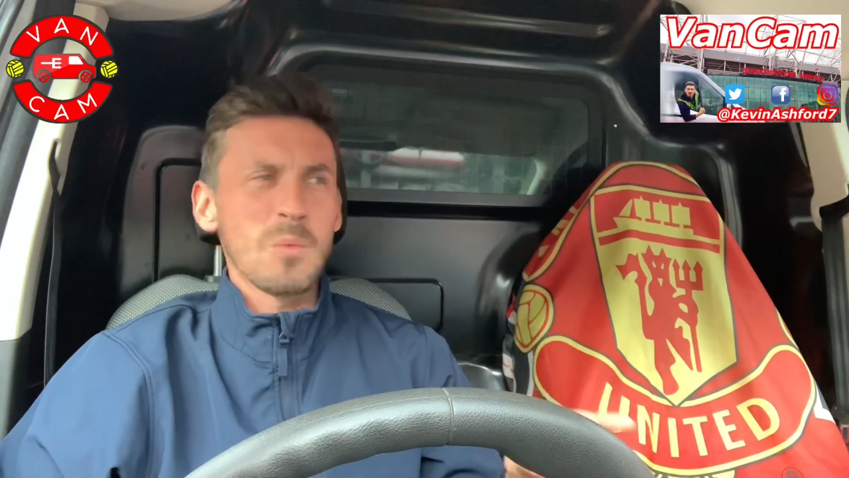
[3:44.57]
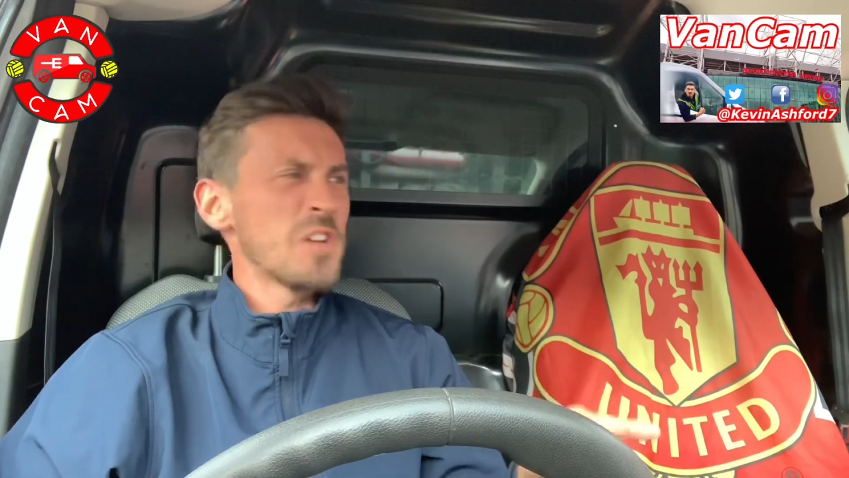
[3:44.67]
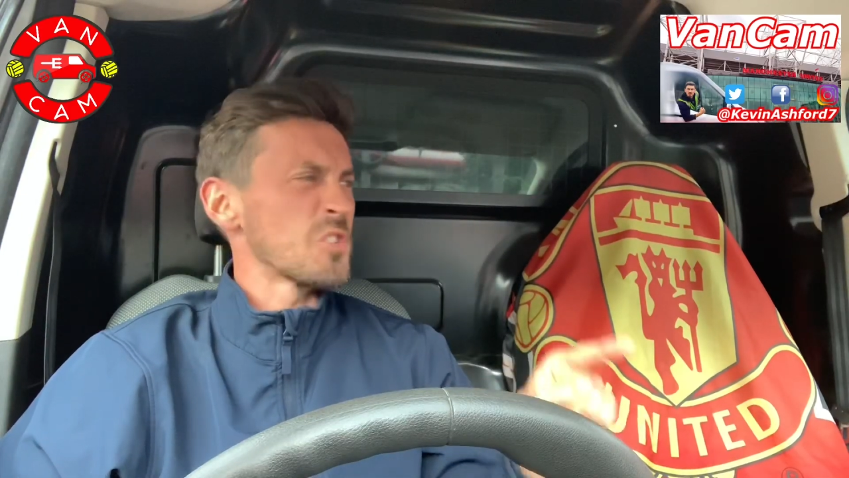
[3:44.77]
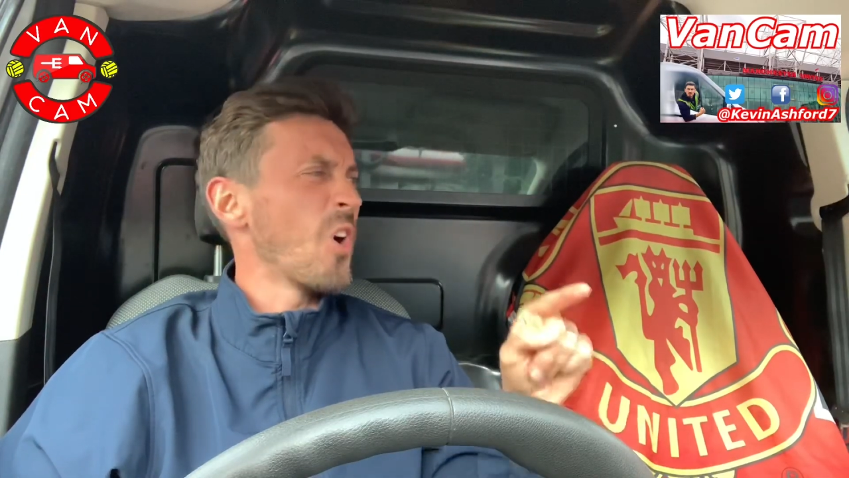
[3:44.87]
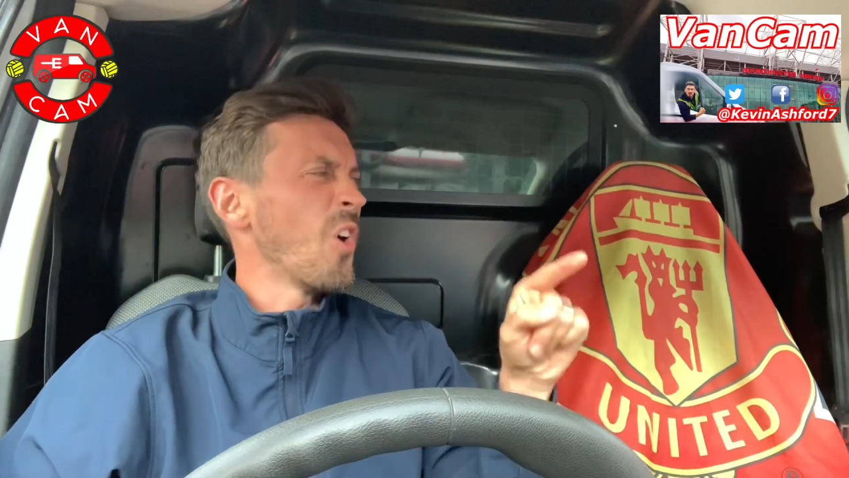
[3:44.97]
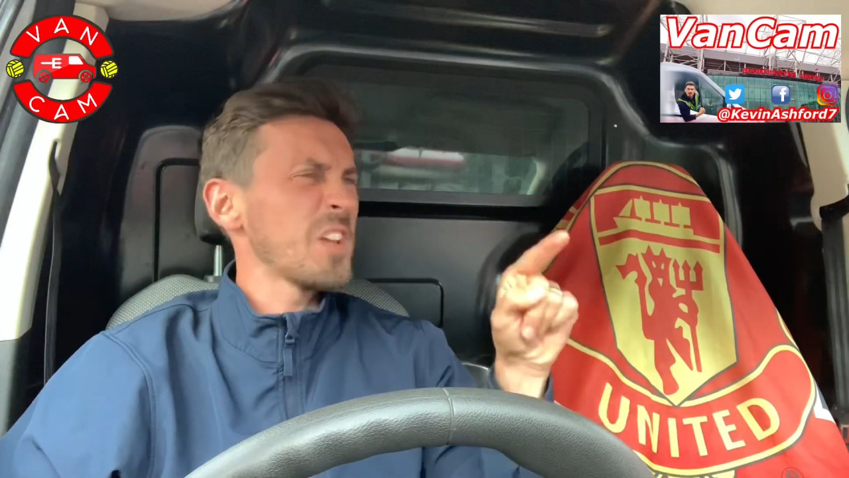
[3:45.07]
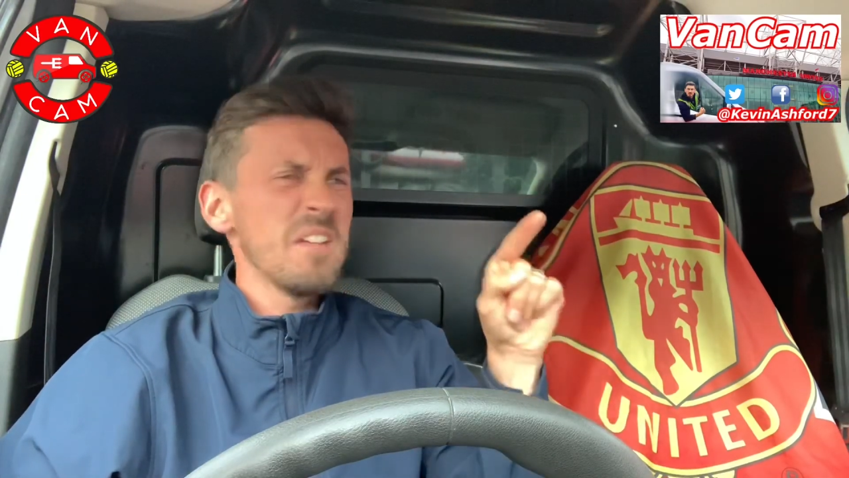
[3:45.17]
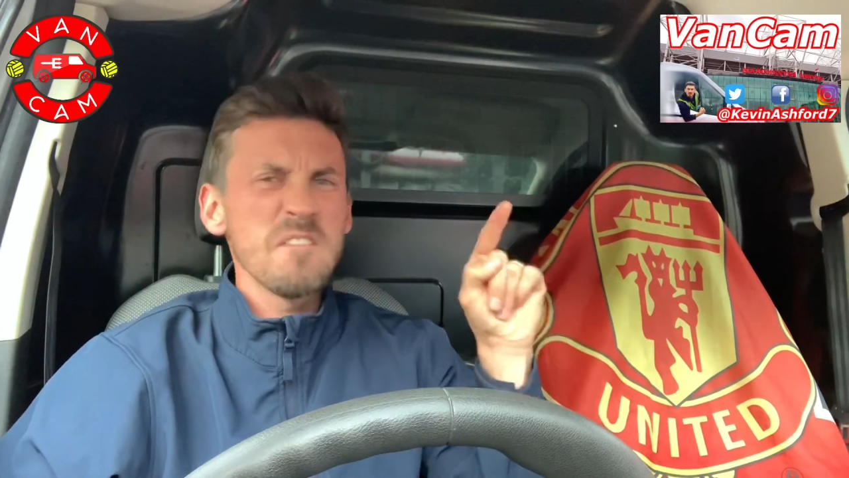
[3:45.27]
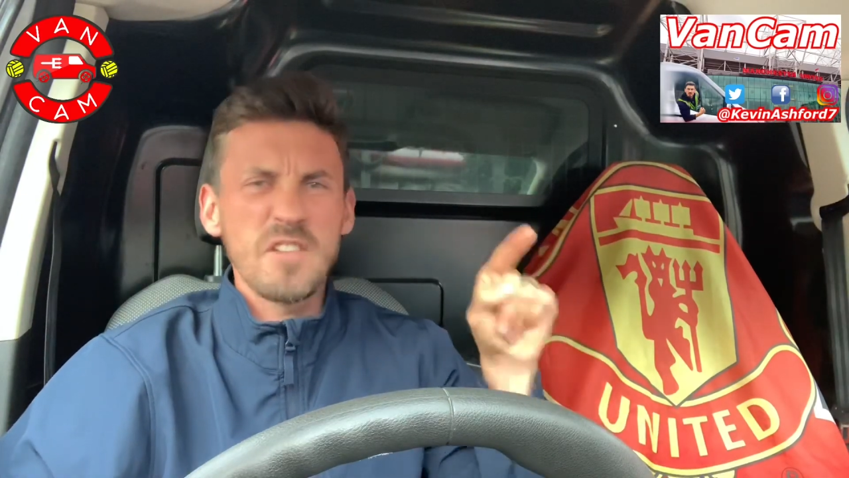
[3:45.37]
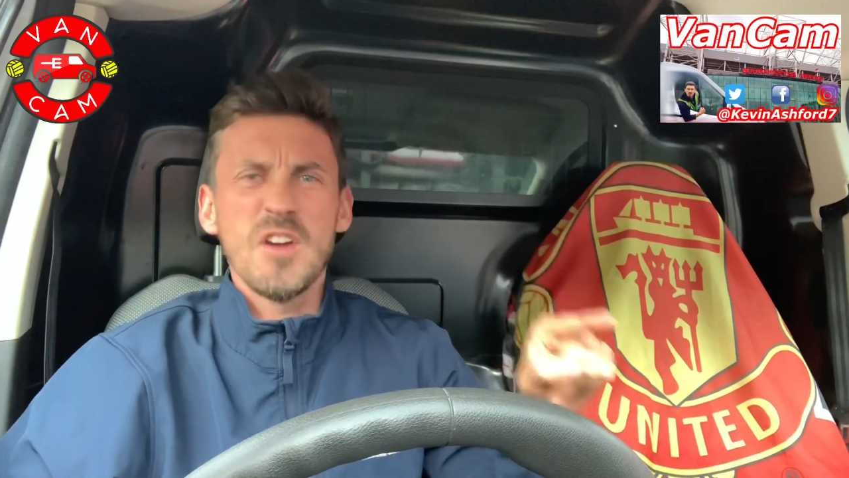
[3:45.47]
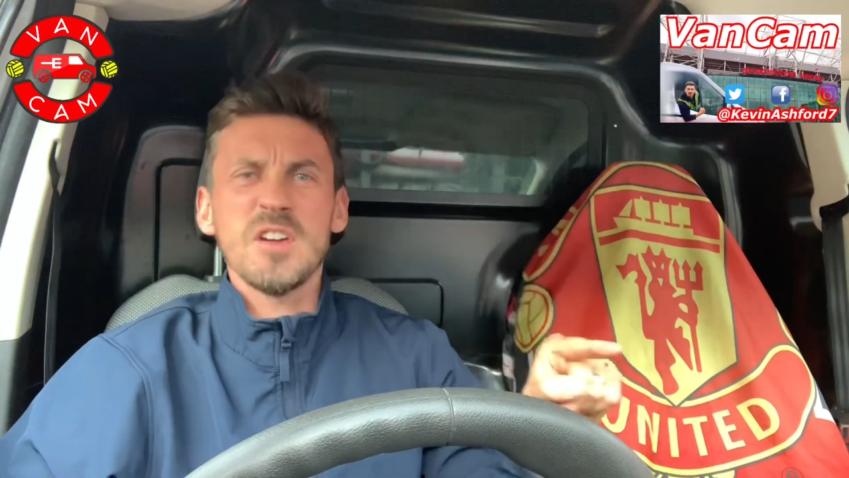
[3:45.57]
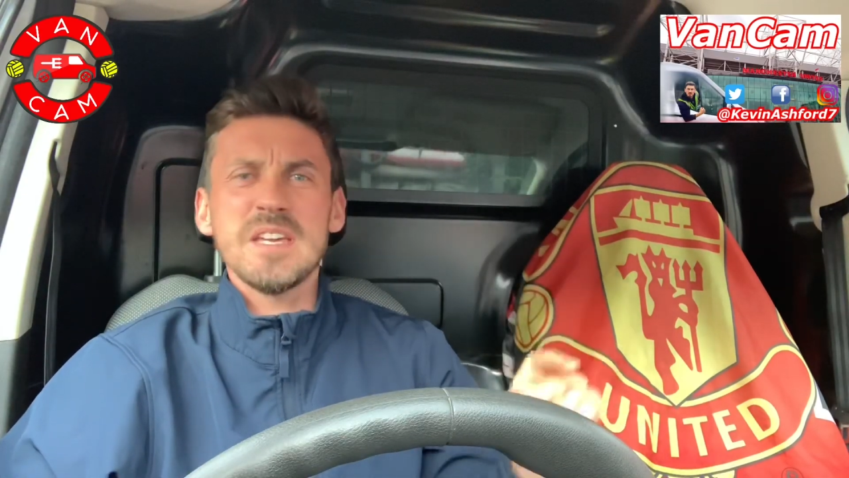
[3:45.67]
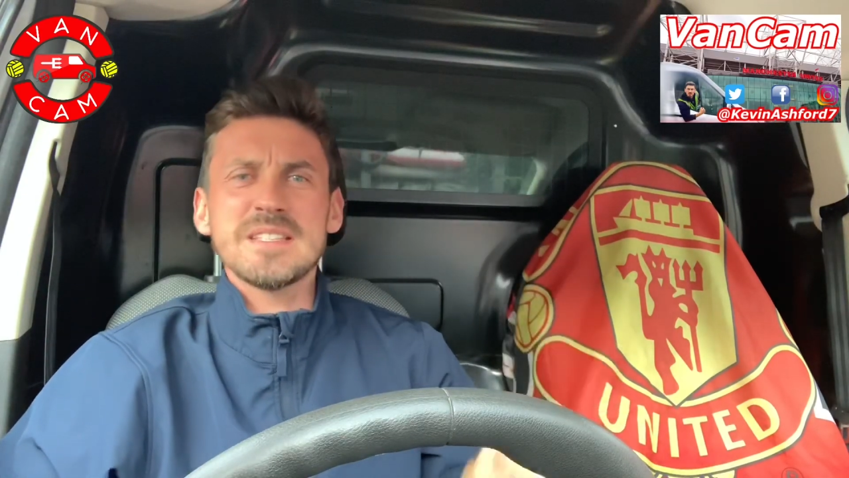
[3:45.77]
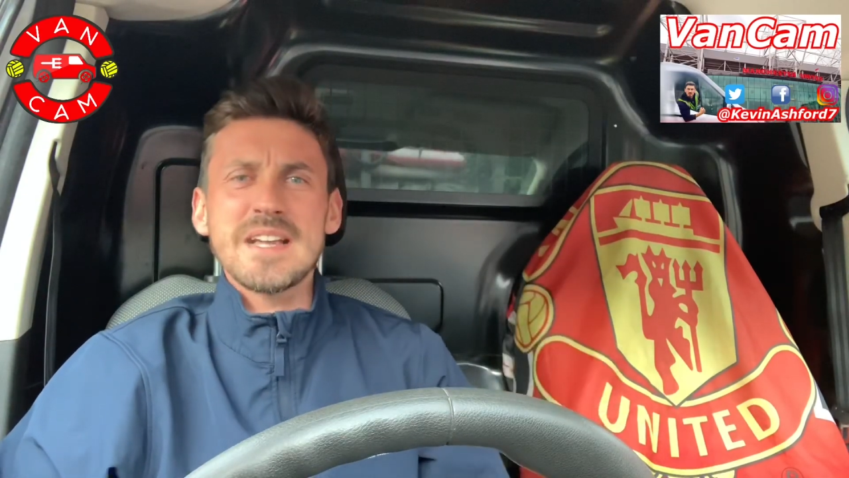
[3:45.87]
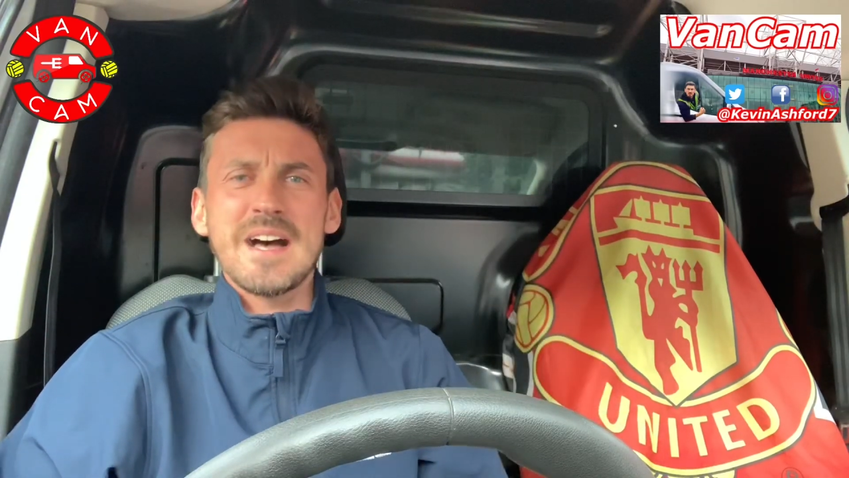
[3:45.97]
We're talking
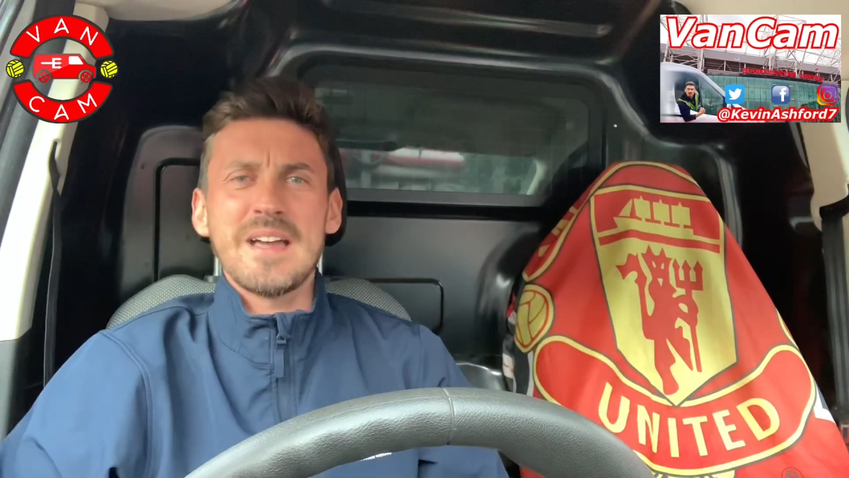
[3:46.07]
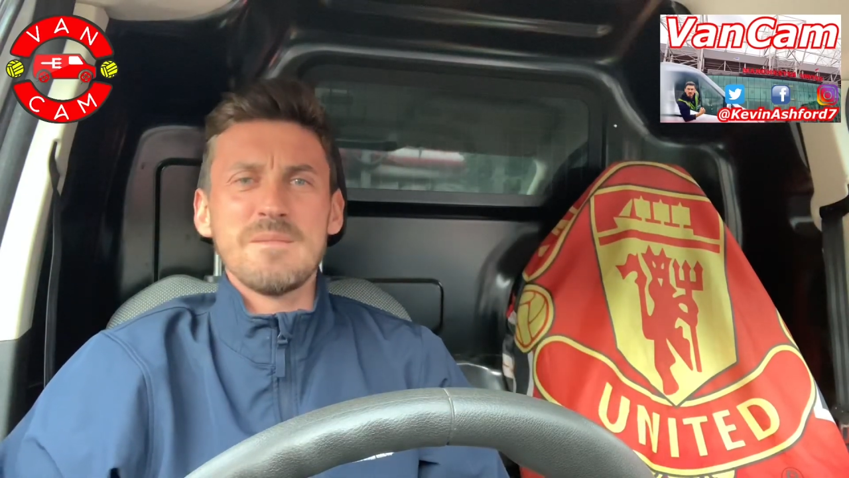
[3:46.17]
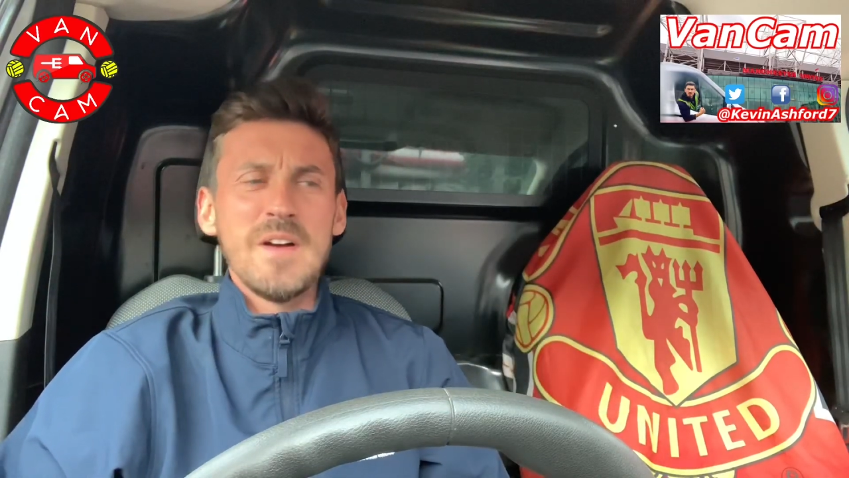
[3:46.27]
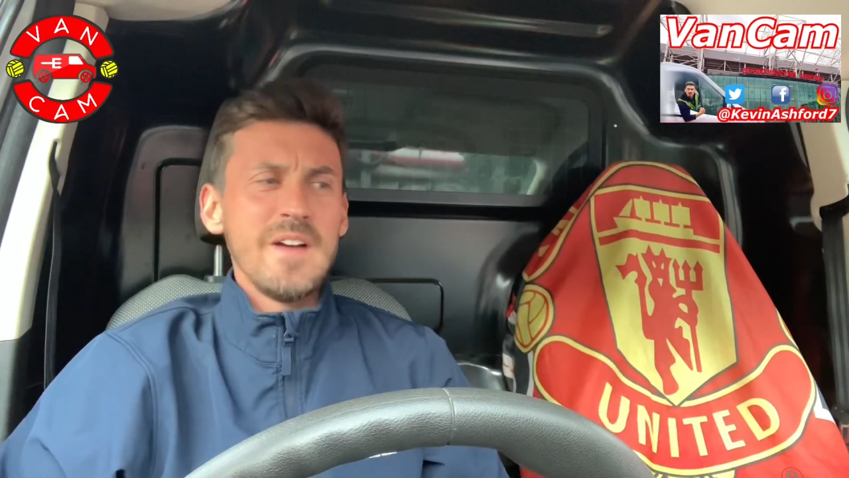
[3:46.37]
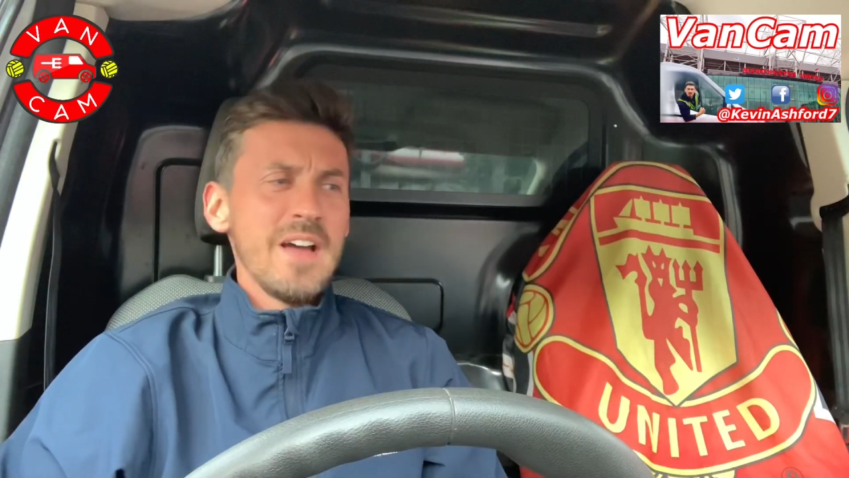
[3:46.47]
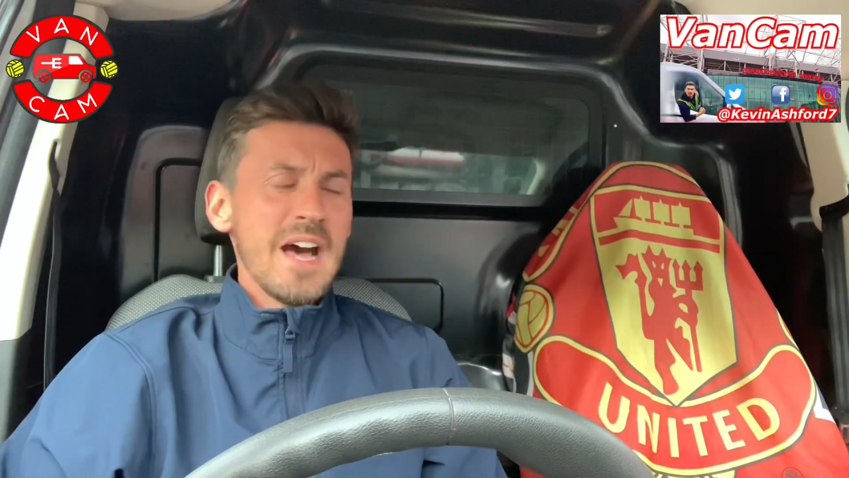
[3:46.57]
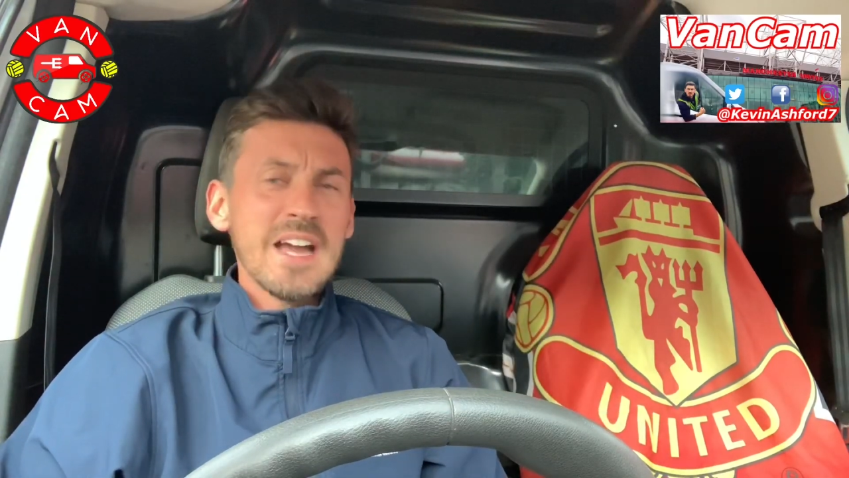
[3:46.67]
Fergie time.